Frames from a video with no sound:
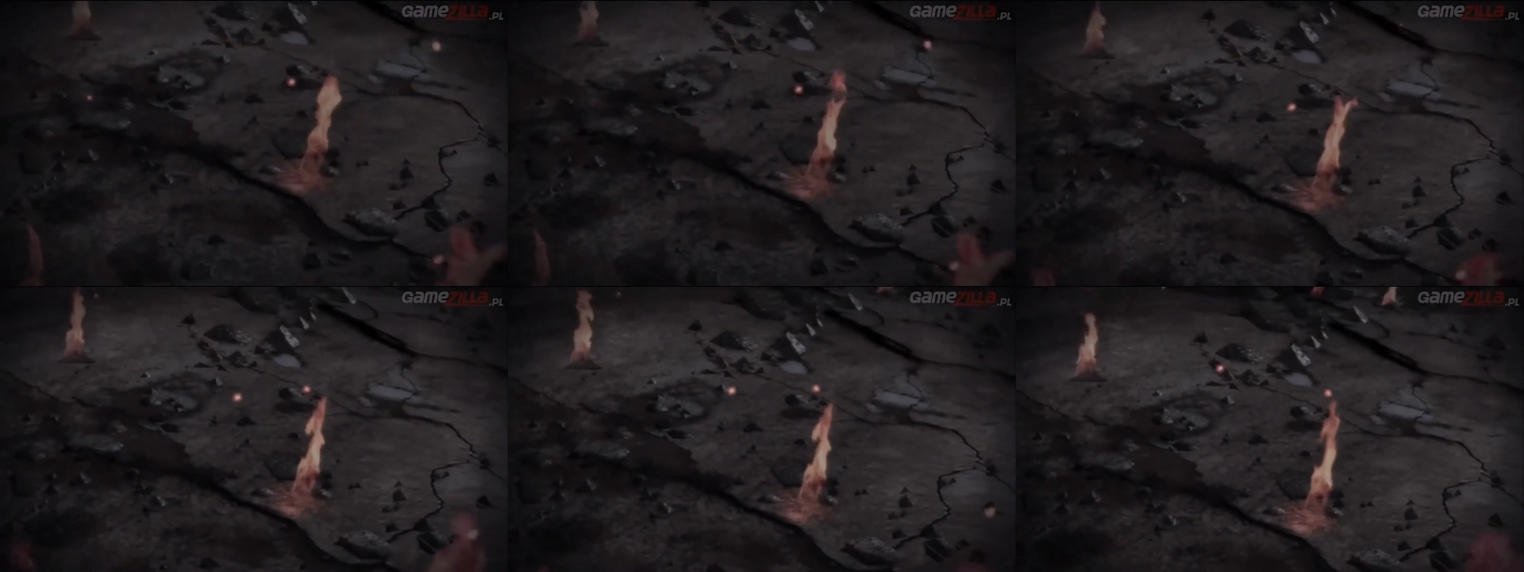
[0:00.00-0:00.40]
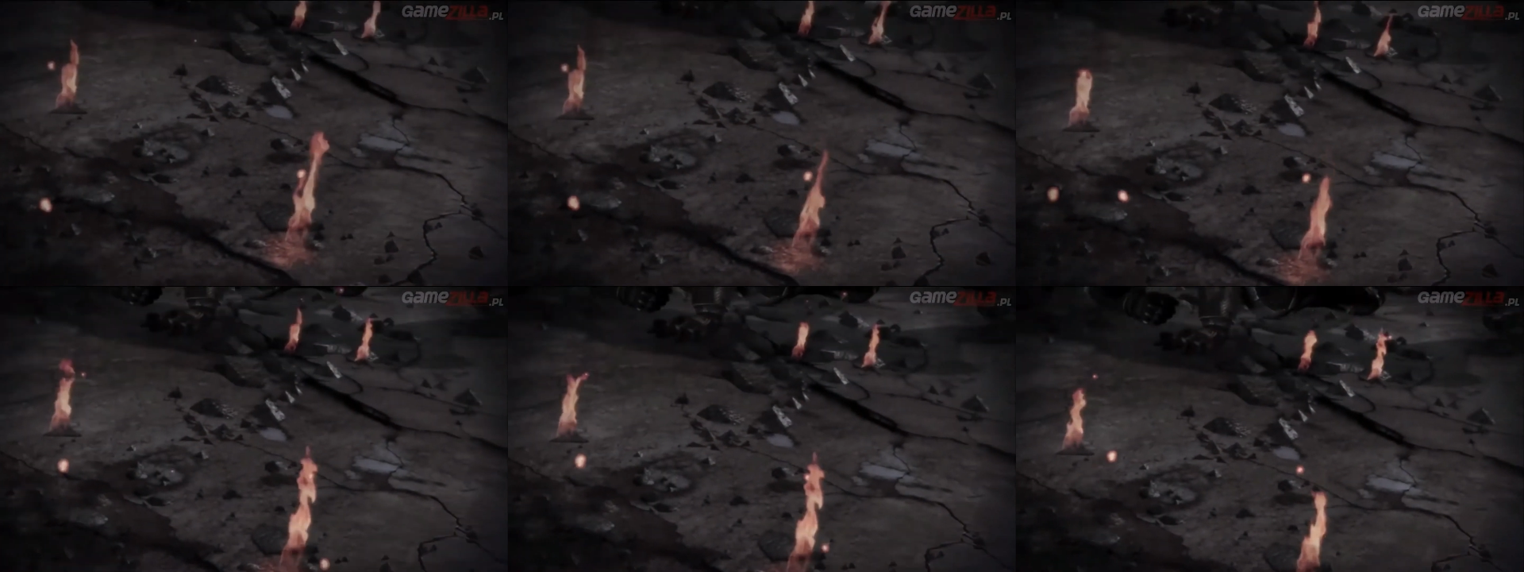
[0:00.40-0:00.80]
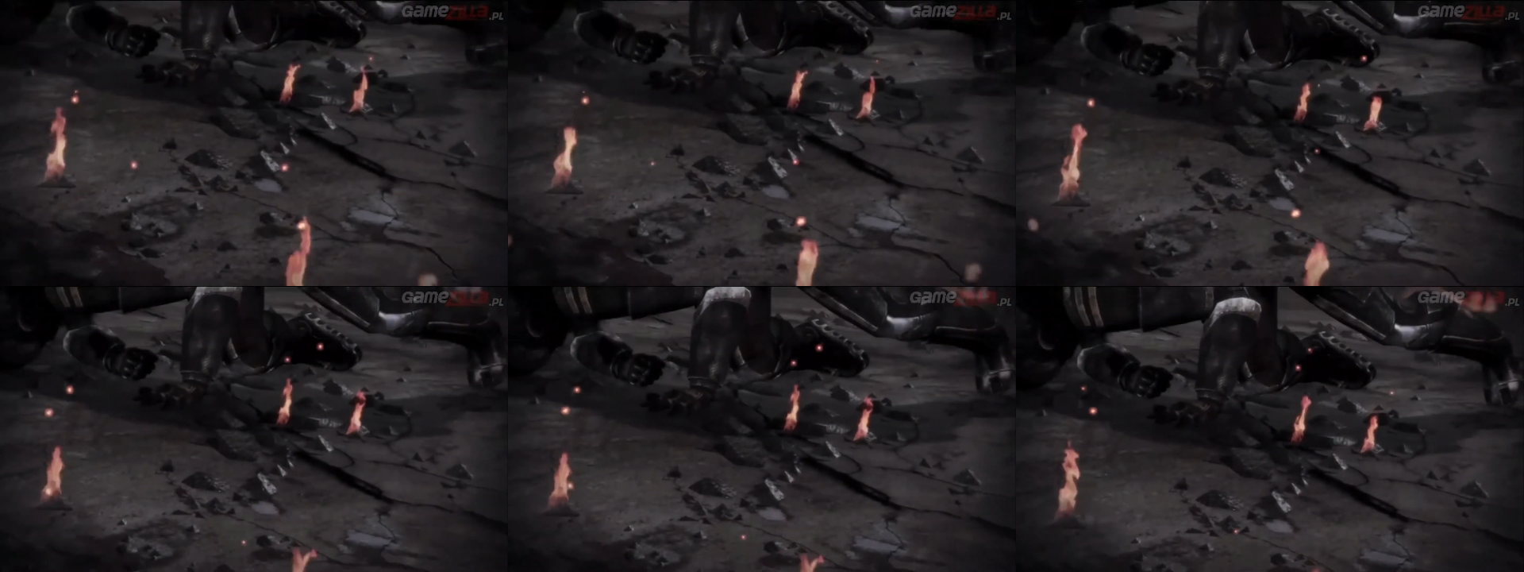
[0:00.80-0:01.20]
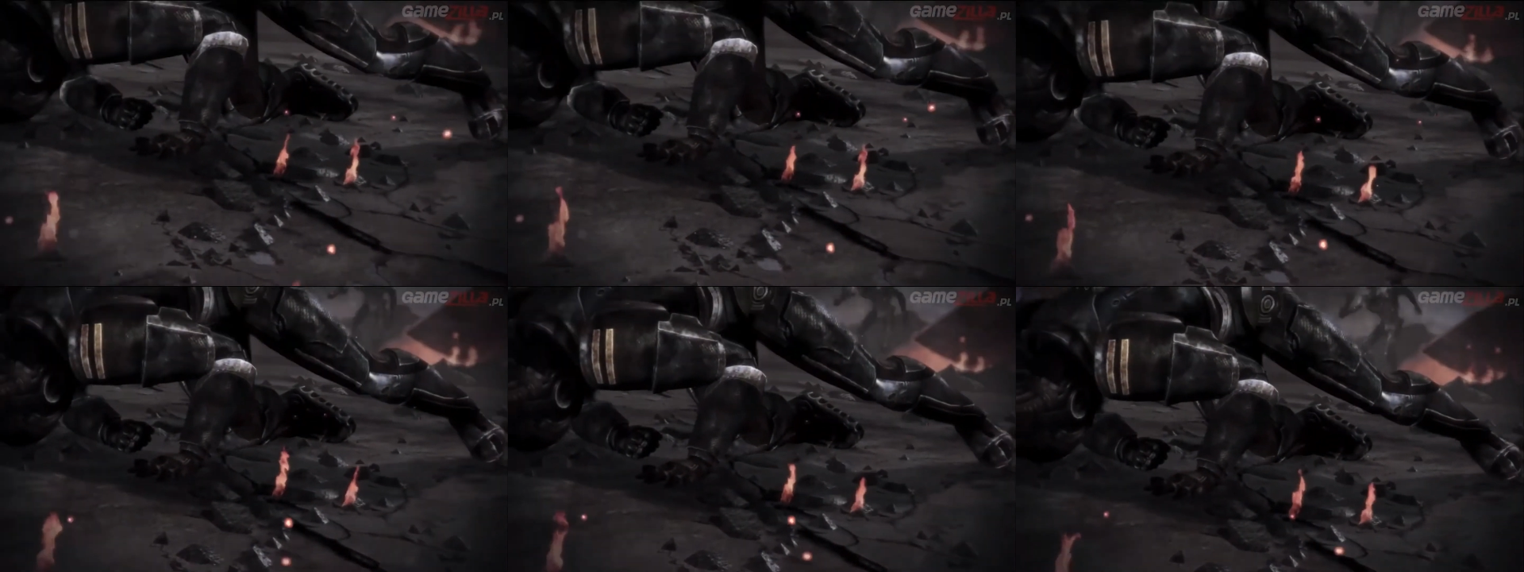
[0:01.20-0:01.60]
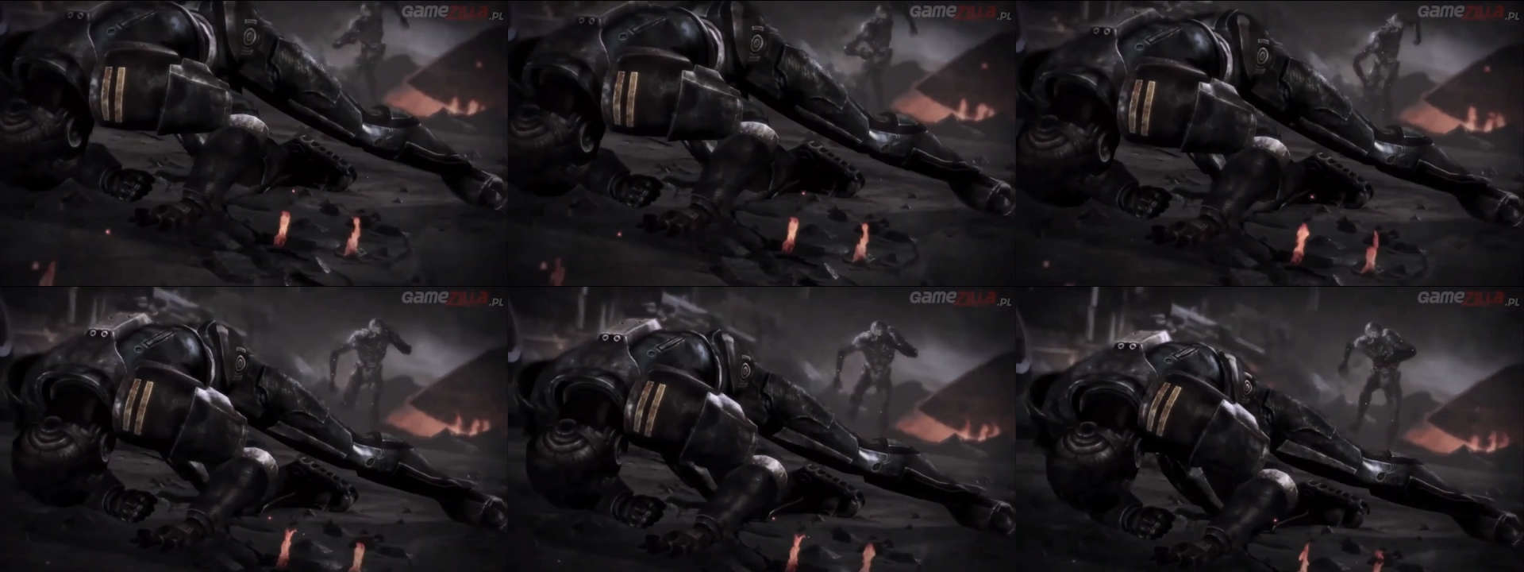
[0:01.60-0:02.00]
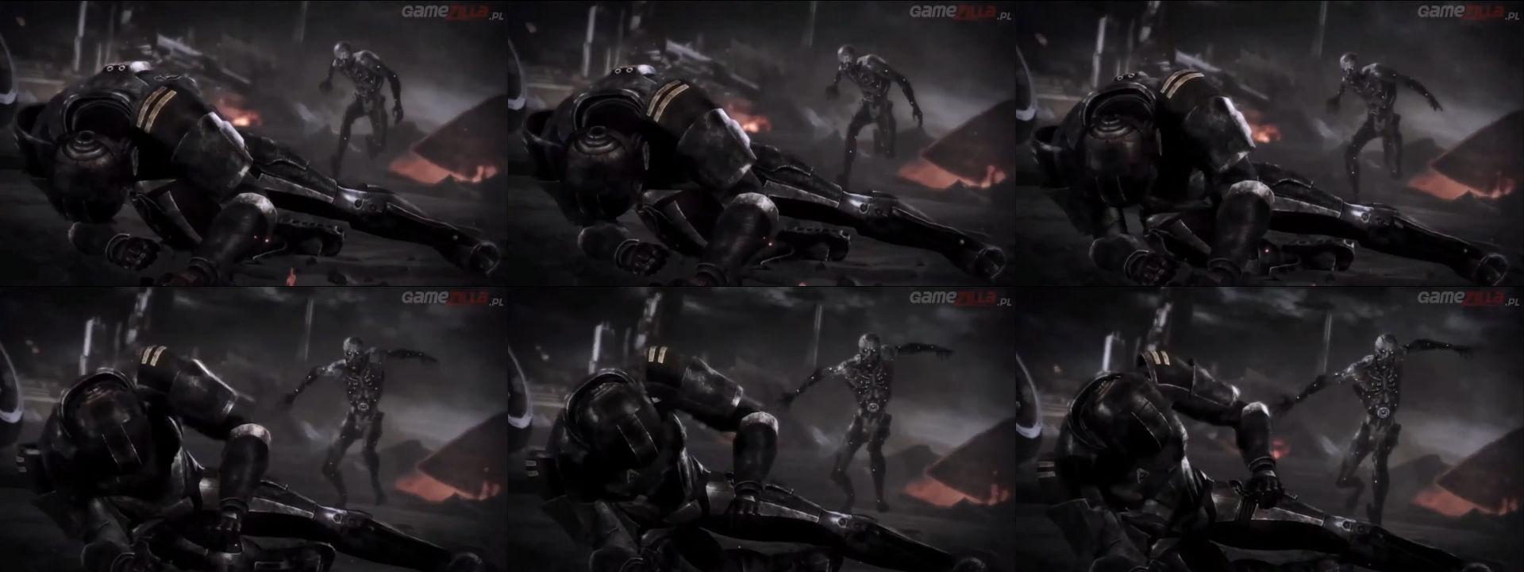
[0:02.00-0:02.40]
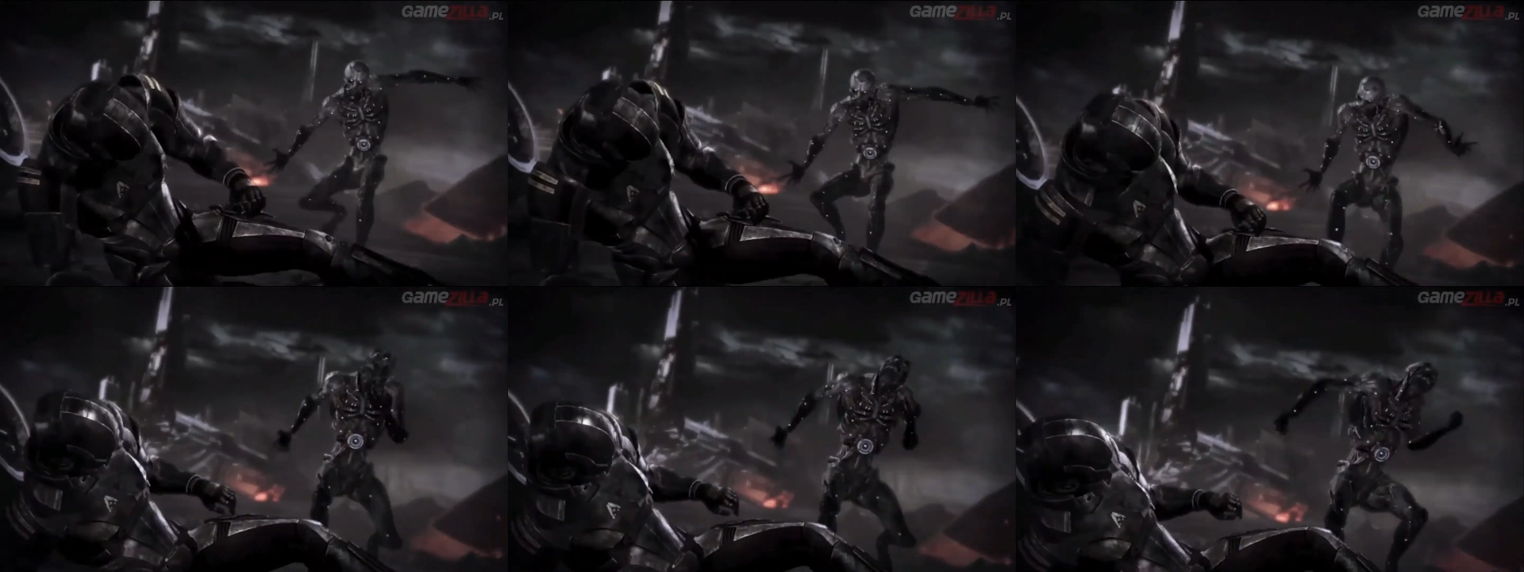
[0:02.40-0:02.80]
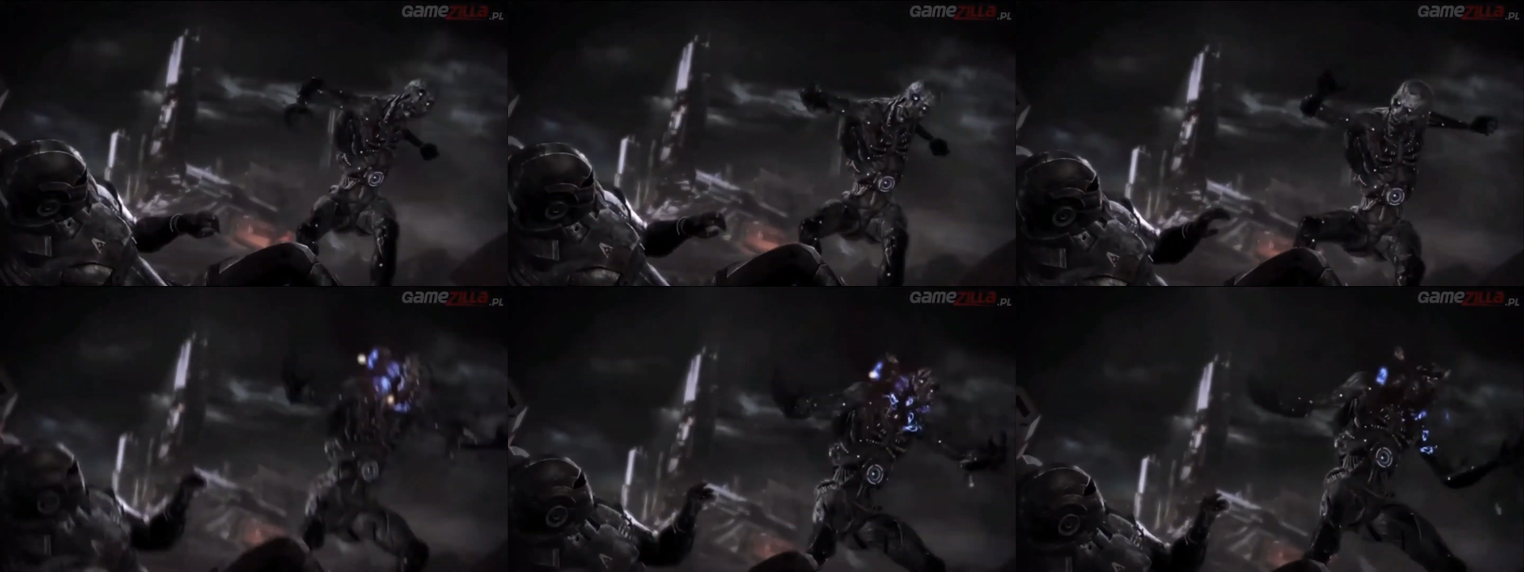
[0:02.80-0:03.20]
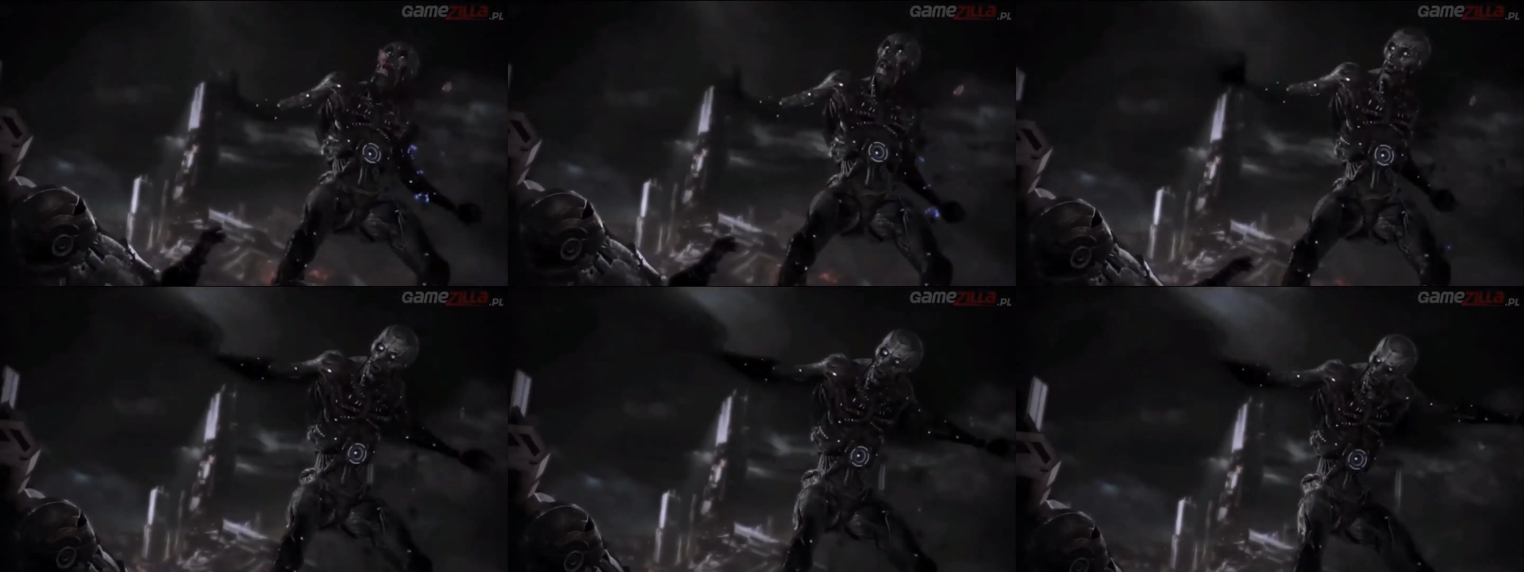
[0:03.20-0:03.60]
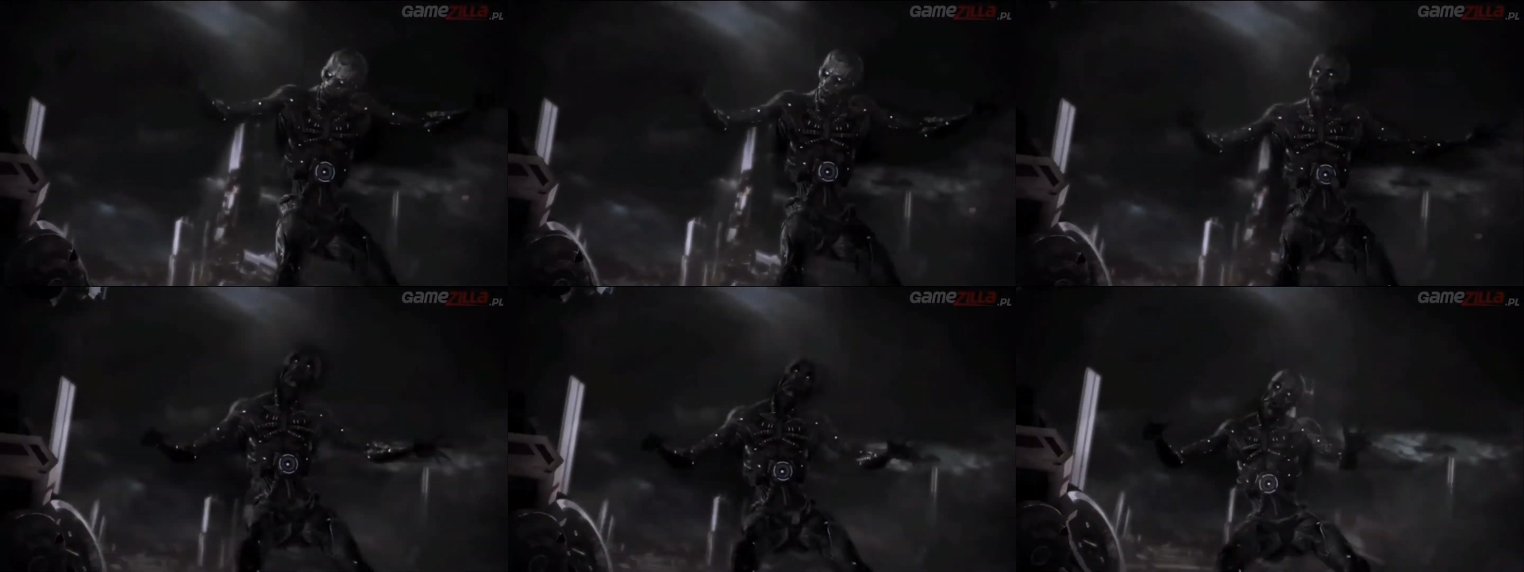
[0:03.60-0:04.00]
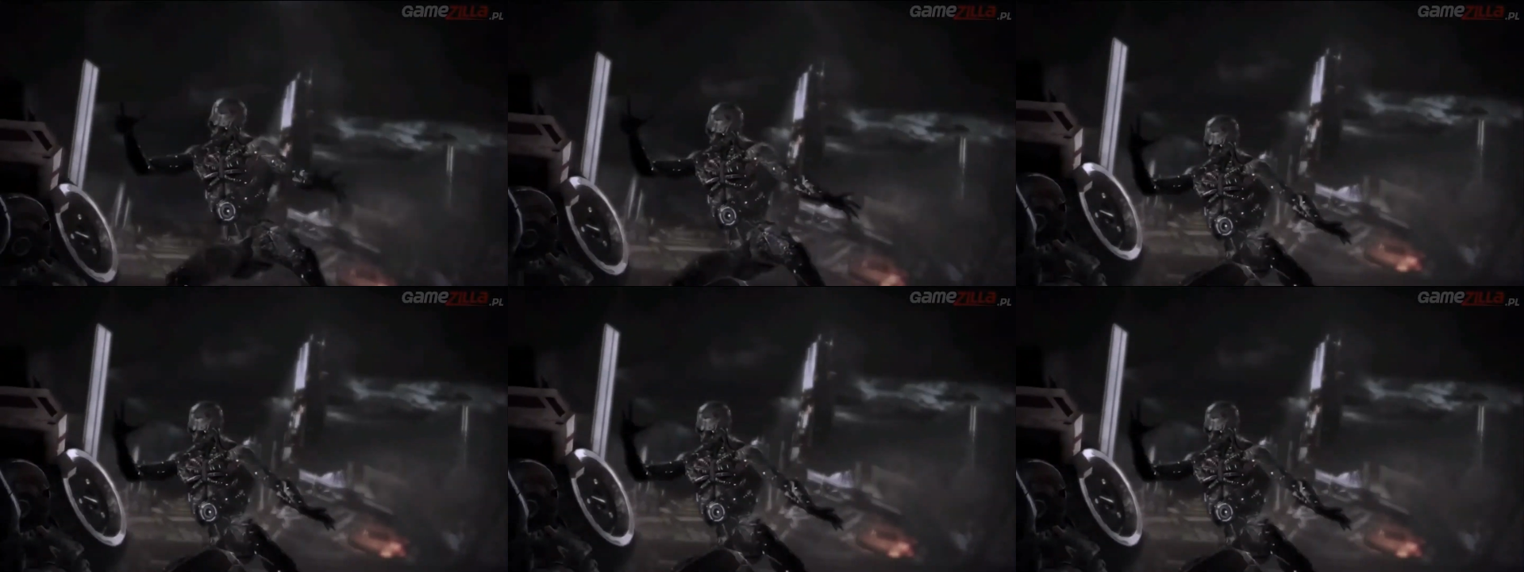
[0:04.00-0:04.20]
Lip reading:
[unreadable: no face in view]